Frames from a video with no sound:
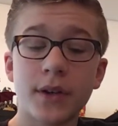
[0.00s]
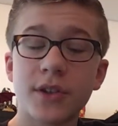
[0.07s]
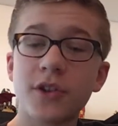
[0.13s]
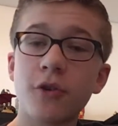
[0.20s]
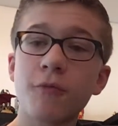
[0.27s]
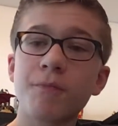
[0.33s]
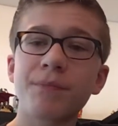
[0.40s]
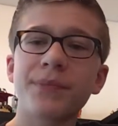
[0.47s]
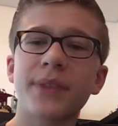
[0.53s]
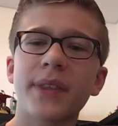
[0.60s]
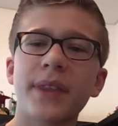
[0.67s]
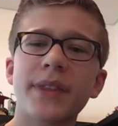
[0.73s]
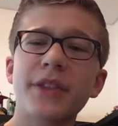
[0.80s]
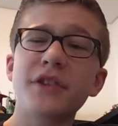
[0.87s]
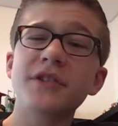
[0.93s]
So
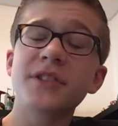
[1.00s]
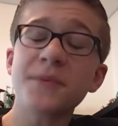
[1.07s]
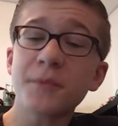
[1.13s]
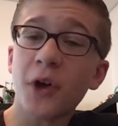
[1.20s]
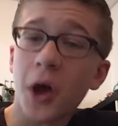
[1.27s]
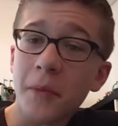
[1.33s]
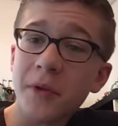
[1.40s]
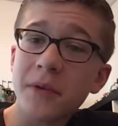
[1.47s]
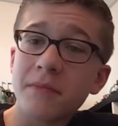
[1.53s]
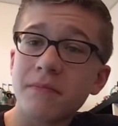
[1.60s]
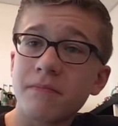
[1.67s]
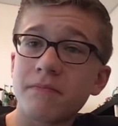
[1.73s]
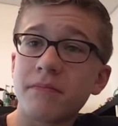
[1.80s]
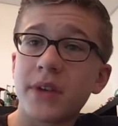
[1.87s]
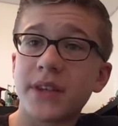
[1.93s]
there's some
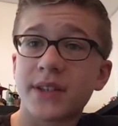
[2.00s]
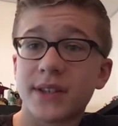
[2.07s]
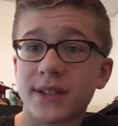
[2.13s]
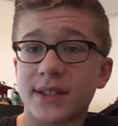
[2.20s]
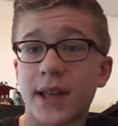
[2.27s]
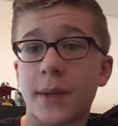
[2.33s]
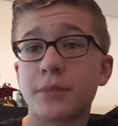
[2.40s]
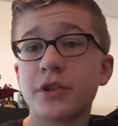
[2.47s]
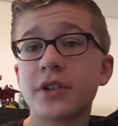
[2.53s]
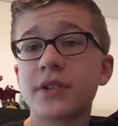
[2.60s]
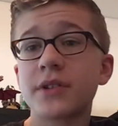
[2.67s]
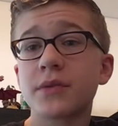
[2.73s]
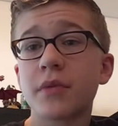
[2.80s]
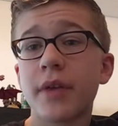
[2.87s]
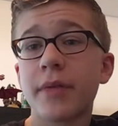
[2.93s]
common
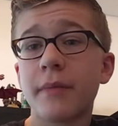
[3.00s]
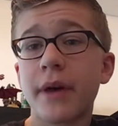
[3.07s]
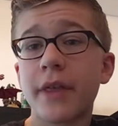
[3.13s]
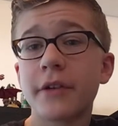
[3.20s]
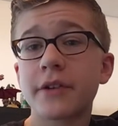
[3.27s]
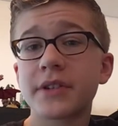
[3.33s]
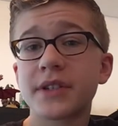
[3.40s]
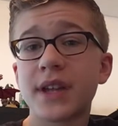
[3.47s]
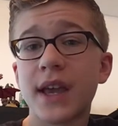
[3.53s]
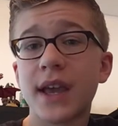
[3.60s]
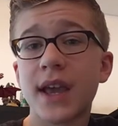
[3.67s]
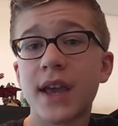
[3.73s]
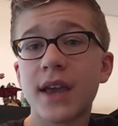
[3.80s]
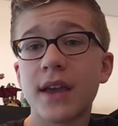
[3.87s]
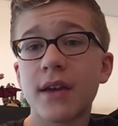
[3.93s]
misconceptions with Mother's
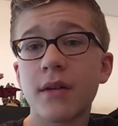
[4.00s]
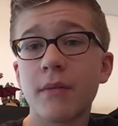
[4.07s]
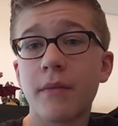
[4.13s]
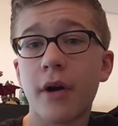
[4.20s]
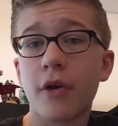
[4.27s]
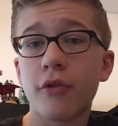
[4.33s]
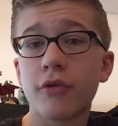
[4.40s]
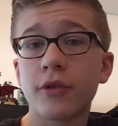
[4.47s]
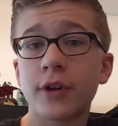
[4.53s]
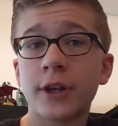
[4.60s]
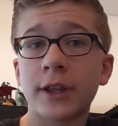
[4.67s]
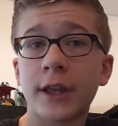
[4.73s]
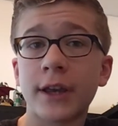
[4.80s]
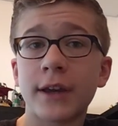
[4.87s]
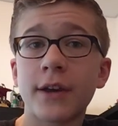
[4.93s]
Day about,
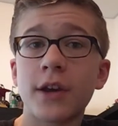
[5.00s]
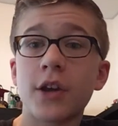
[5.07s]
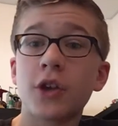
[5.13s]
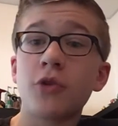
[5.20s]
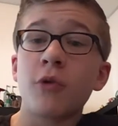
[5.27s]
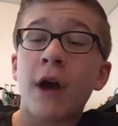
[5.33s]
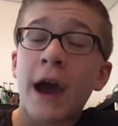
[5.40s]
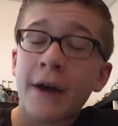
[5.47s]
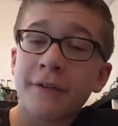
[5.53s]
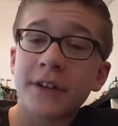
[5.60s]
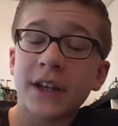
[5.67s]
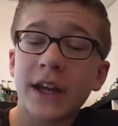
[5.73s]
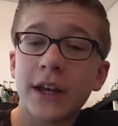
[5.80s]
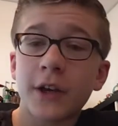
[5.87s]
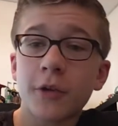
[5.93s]
like, you have
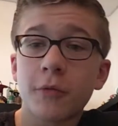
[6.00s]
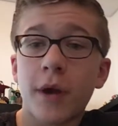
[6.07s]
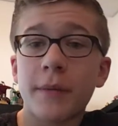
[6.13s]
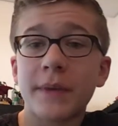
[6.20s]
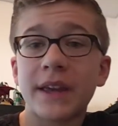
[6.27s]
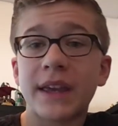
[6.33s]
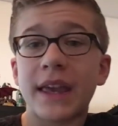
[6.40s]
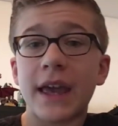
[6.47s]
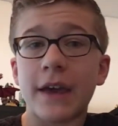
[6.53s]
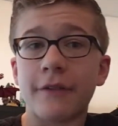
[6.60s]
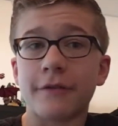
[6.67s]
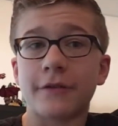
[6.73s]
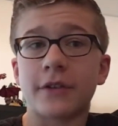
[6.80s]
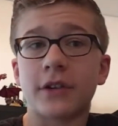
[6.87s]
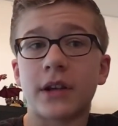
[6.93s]
to get your mom a
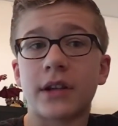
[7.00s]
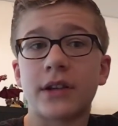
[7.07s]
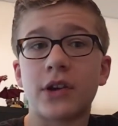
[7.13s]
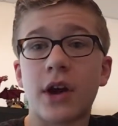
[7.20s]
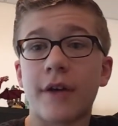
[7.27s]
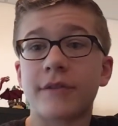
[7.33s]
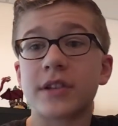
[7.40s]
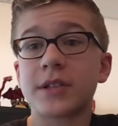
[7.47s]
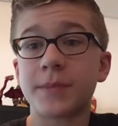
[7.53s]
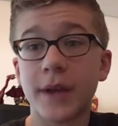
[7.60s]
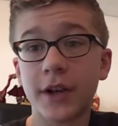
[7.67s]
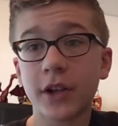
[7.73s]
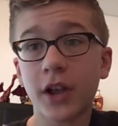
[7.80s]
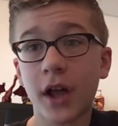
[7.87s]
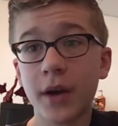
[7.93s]
gift, and you have to
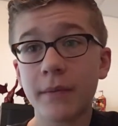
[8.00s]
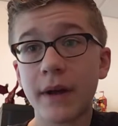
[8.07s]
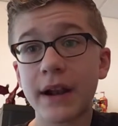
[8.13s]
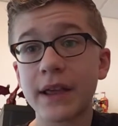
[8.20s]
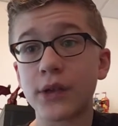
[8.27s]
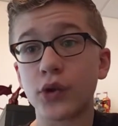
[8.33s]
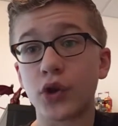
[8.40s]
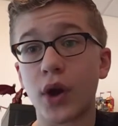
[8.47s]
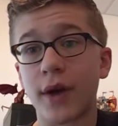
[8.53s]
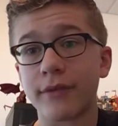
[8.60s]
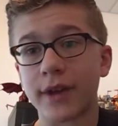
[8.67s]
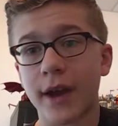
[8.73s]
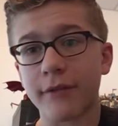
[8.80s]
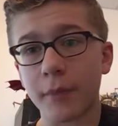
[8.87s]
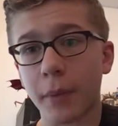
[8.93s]
spend a lot of money, and you have
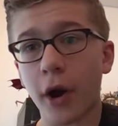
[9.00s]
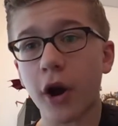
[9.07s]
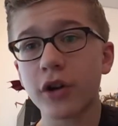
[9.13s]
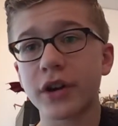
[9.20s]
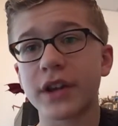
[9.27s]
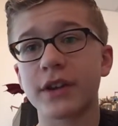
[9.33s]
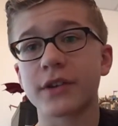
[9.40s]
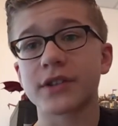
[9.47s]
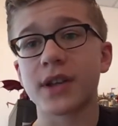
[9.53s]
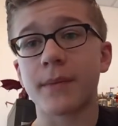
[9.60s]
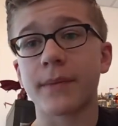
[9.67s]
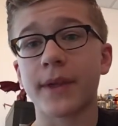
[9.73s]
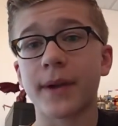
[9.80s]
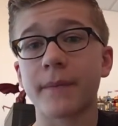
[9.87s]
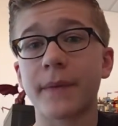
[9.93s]
to have a party or
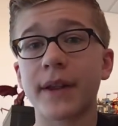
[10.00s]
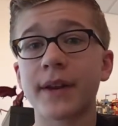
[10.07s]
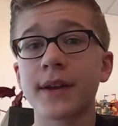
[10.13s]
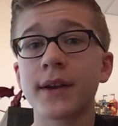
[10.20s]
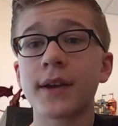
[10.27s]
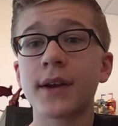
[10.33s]
something, but